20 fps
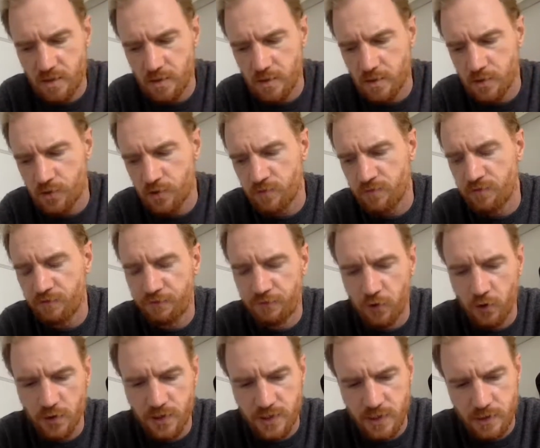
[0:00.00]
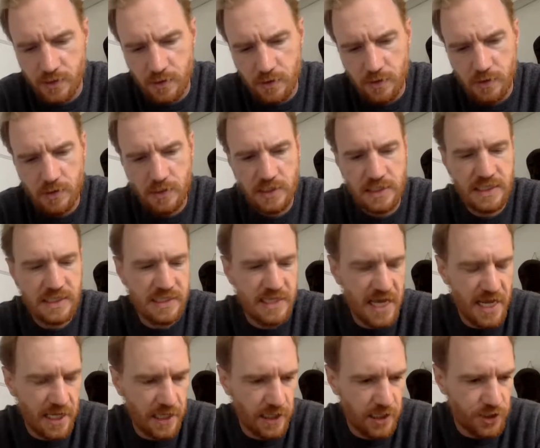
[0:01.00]
sort of the first
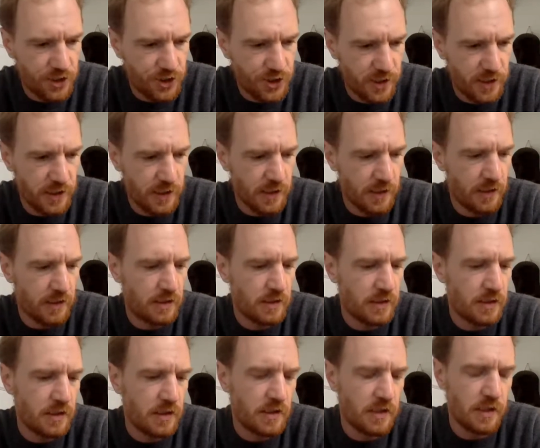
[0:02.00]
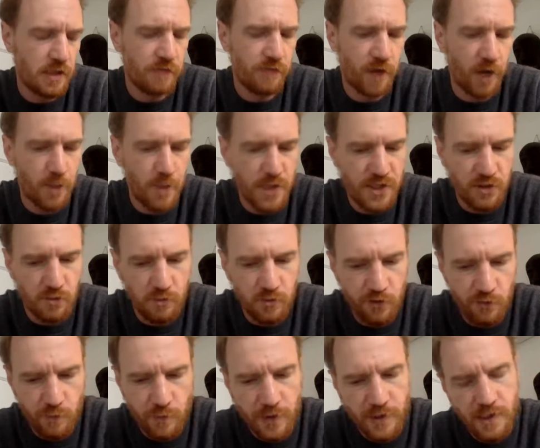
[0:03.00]
stage in the environmental
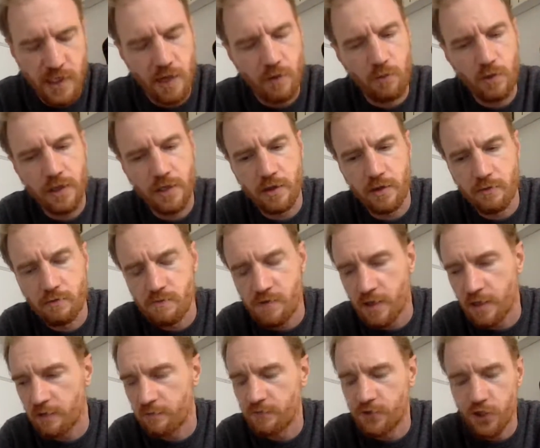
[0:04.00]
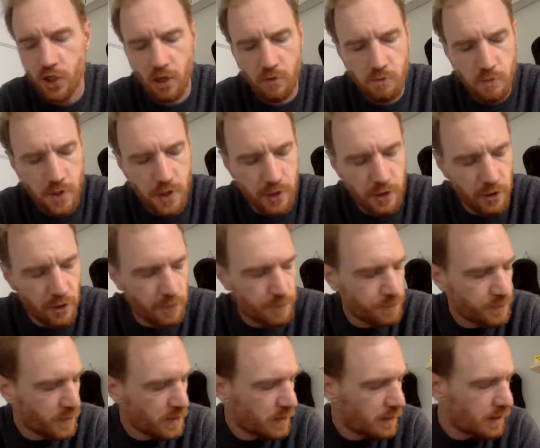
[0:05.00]
movement, and we can think of John Muir
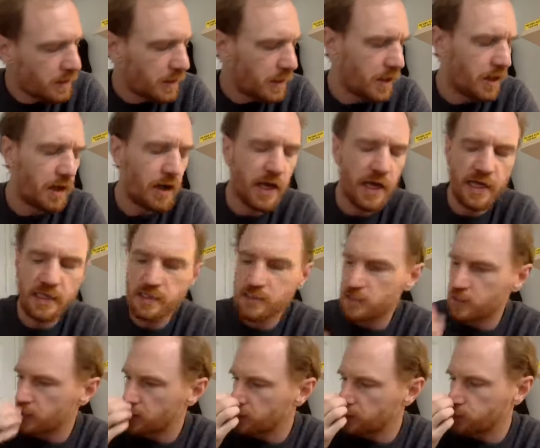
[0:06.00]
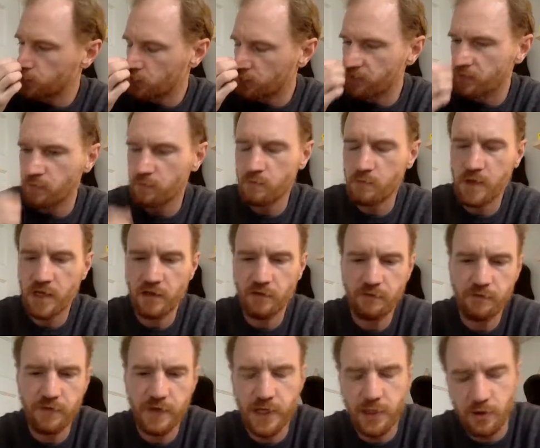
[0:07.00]
as one of the main
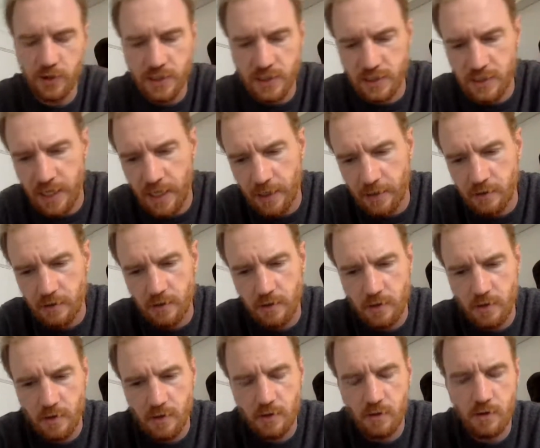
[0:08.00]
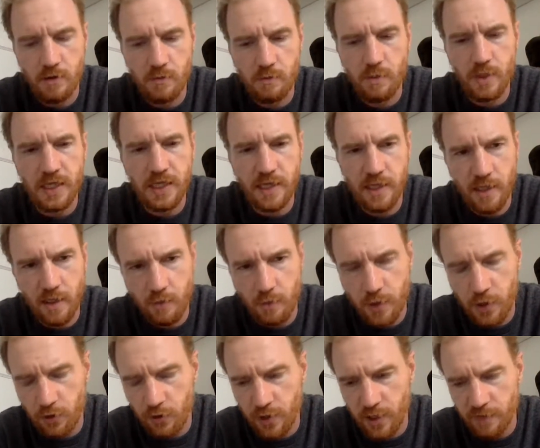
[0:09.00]
figures in that beginning
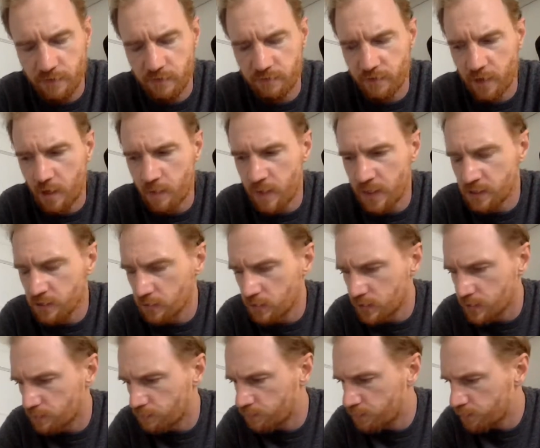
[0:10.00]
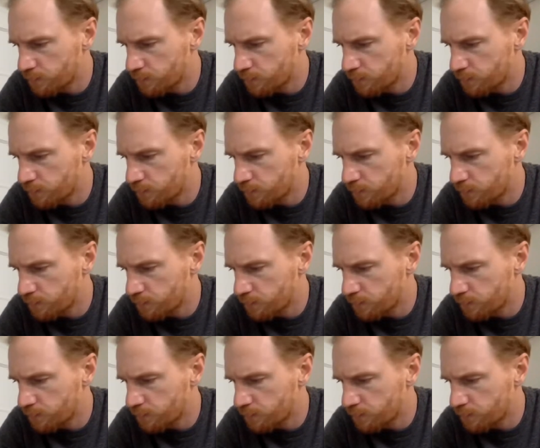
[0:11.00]
period of environmentalism.